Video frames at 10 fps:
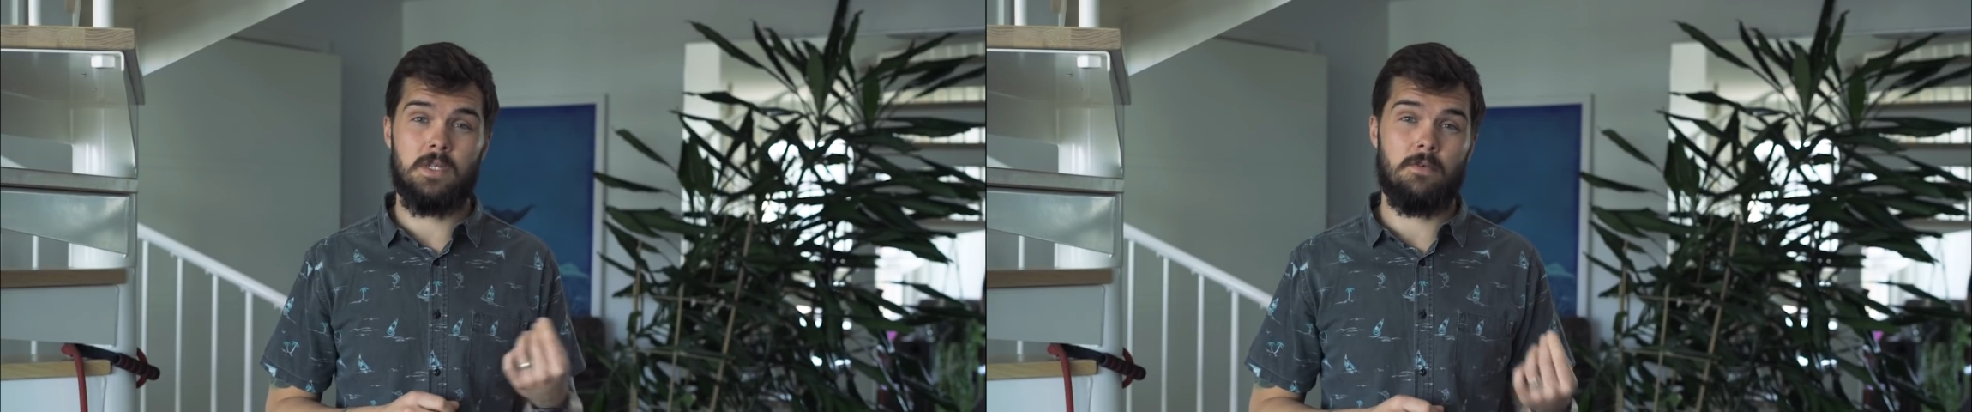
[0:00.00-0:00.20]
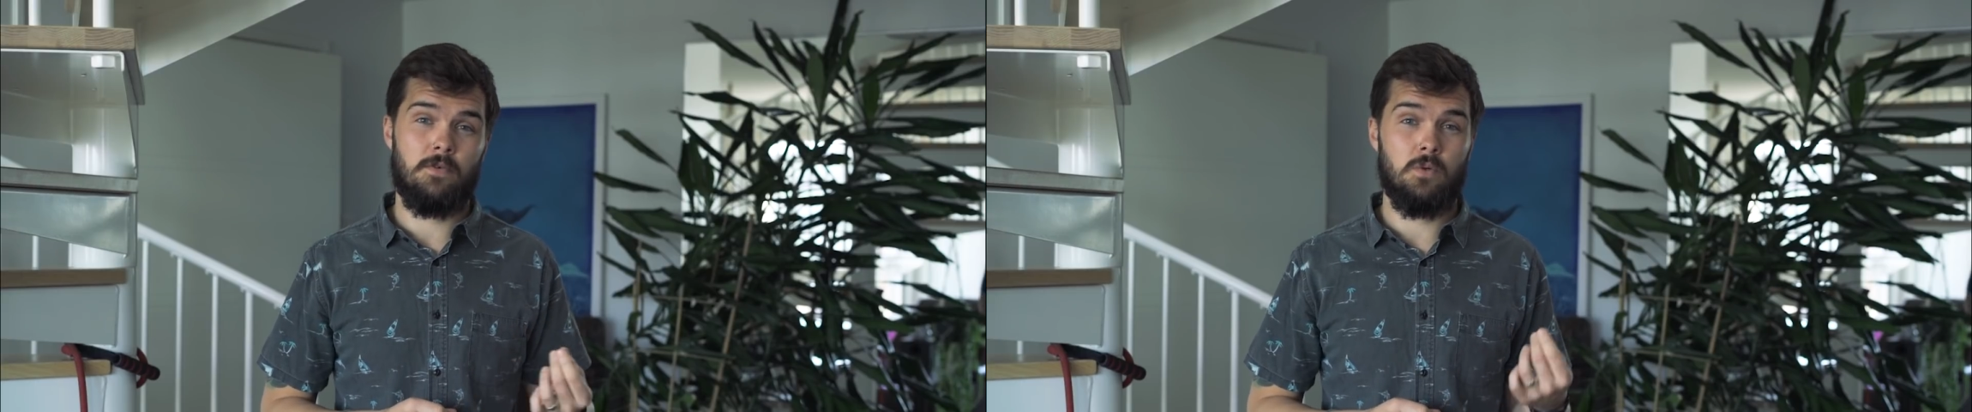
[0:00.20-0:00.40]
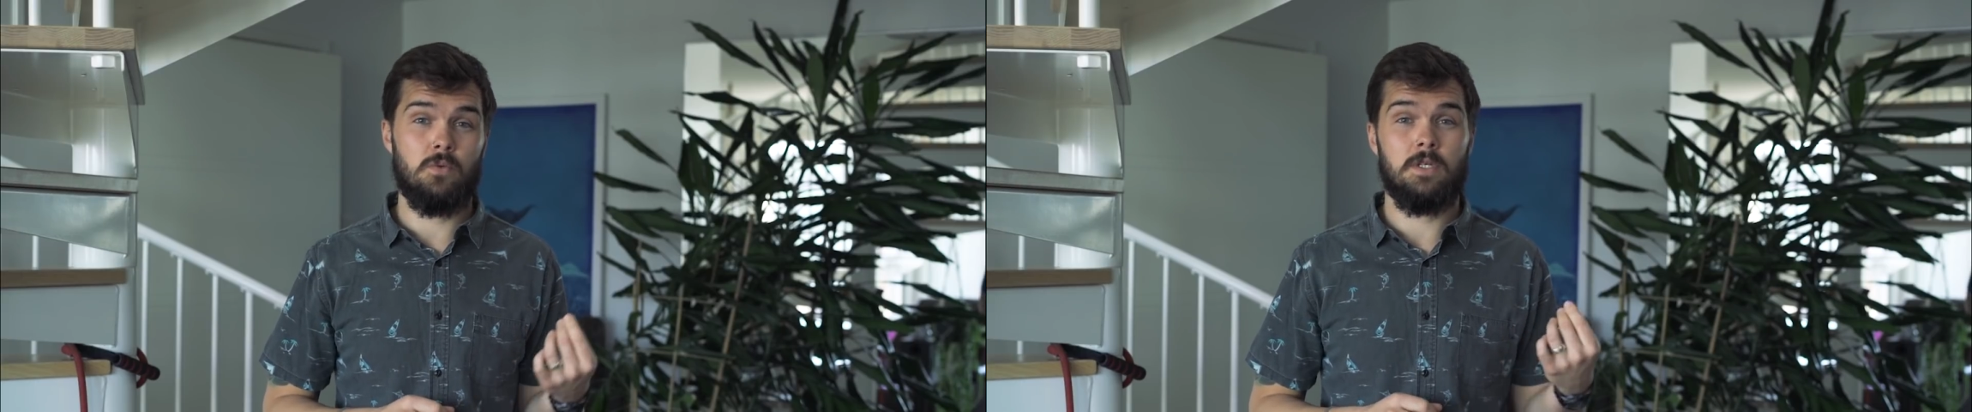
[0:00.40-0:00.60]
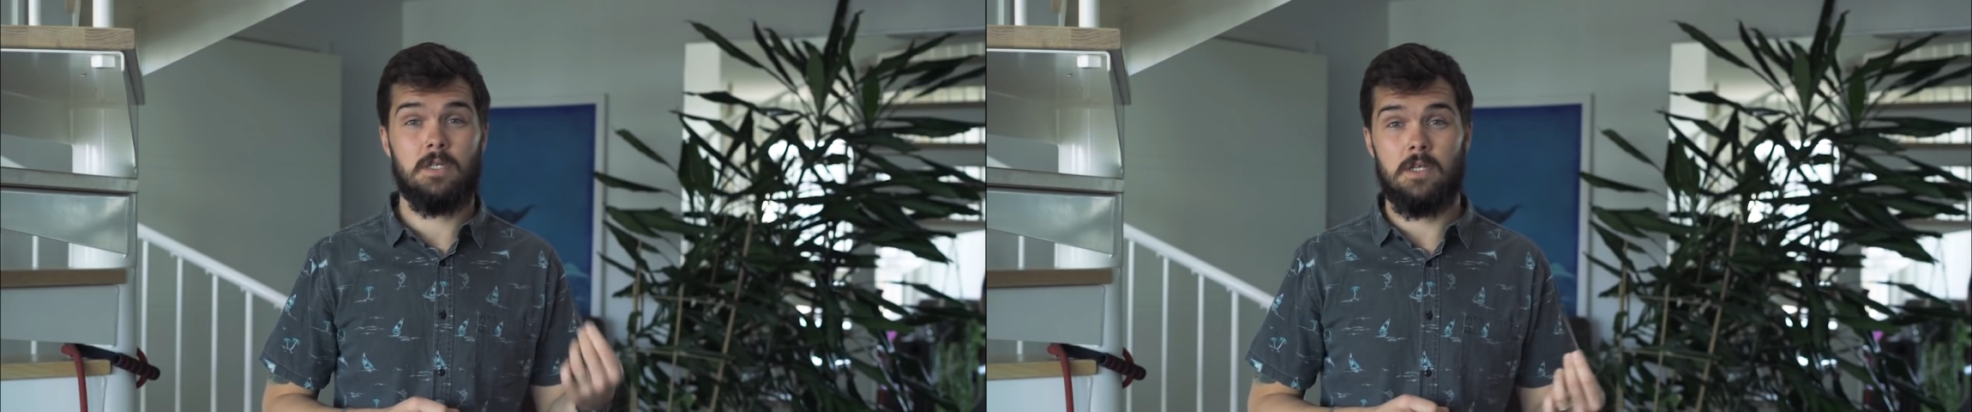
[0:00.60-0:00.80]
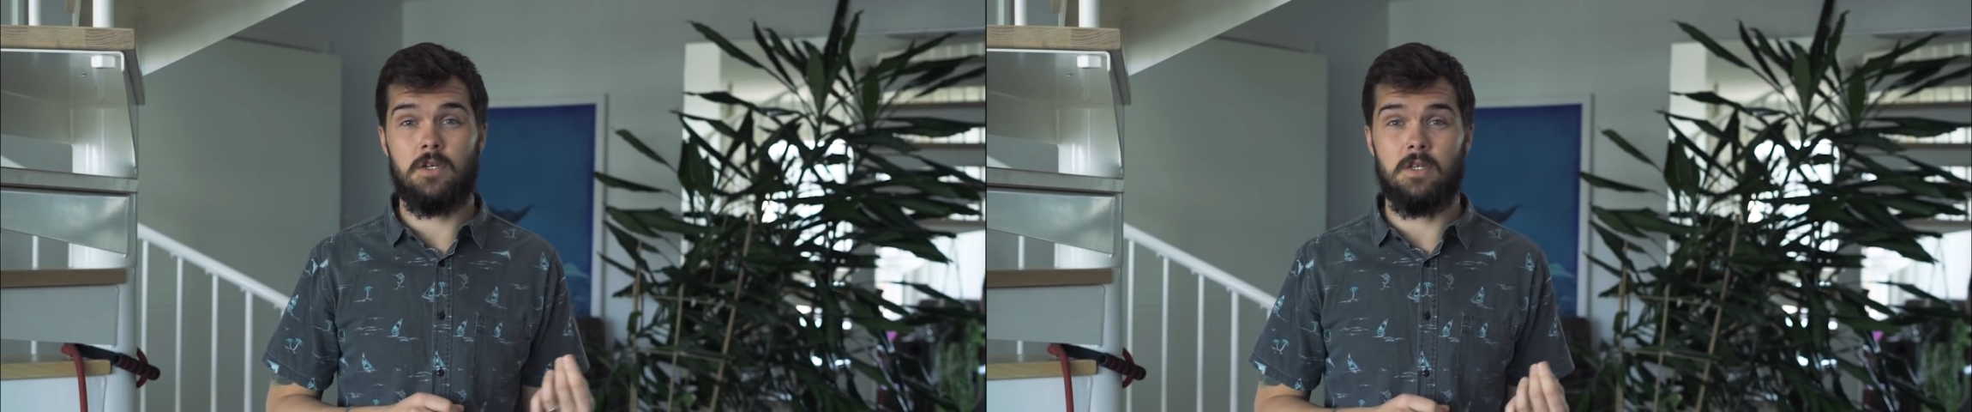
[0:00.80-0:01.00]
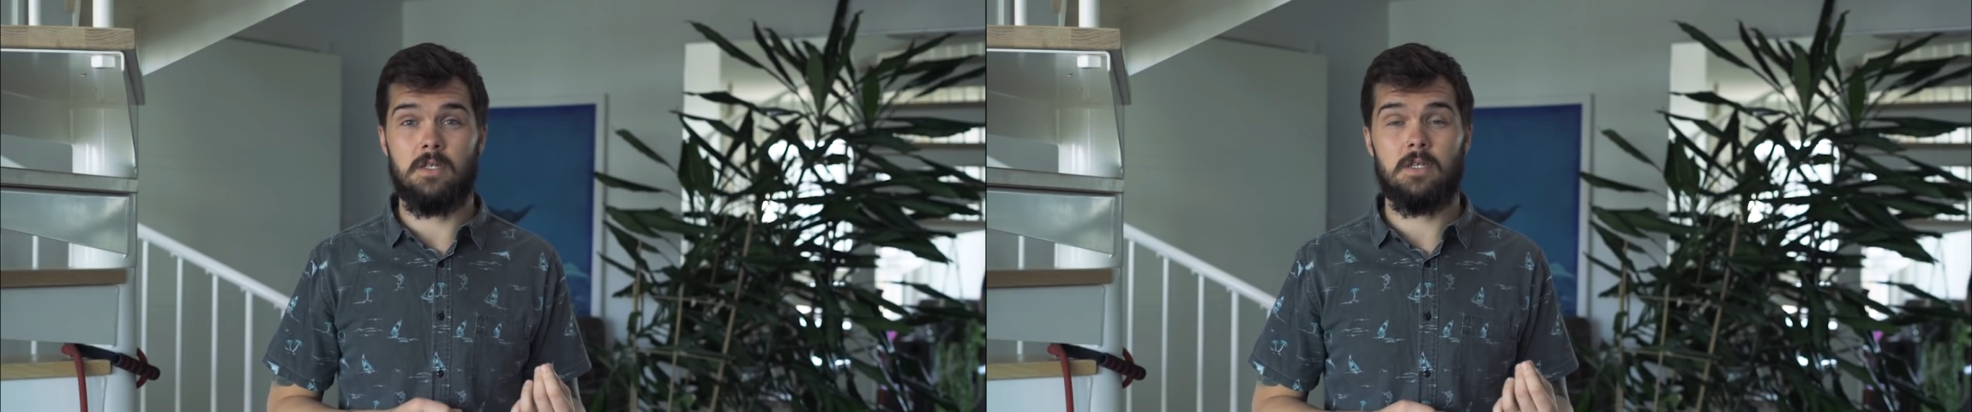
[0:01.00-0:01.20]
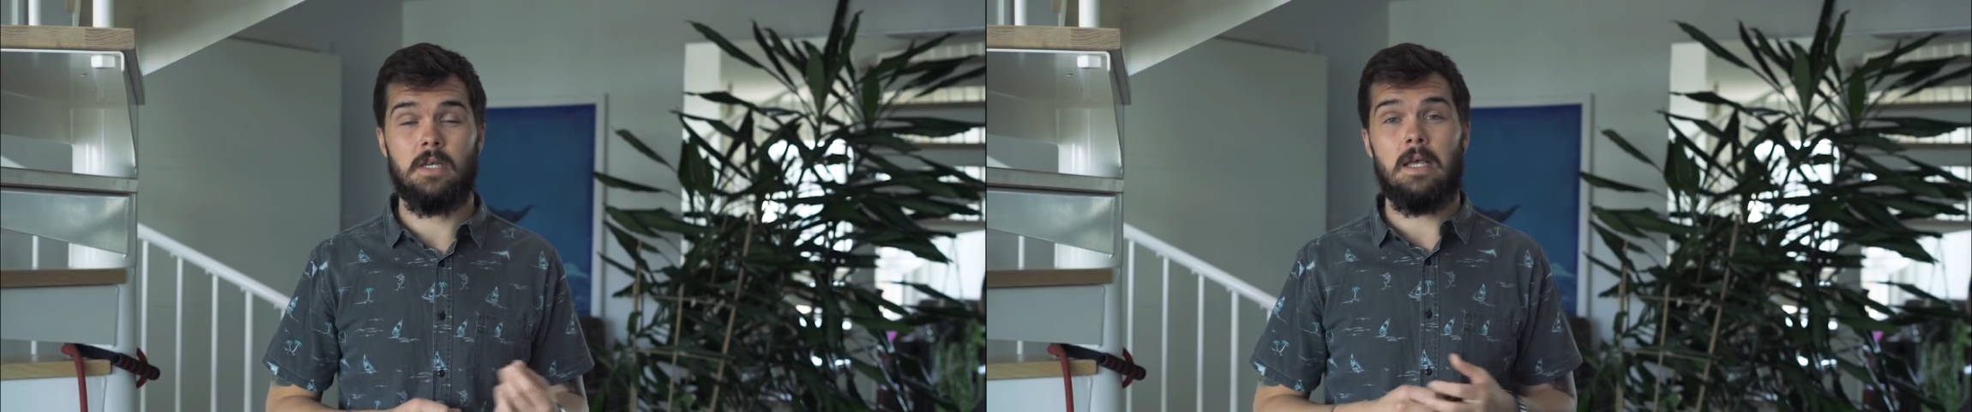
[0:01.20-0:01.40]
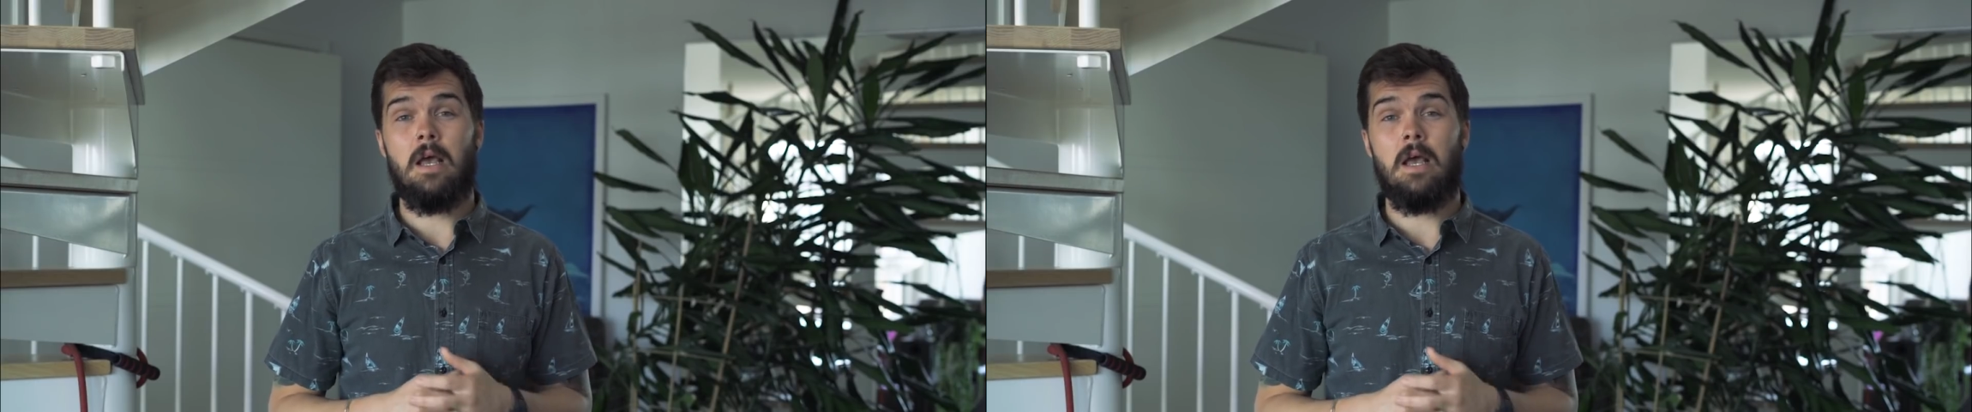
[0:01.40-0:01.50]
difficult decisions.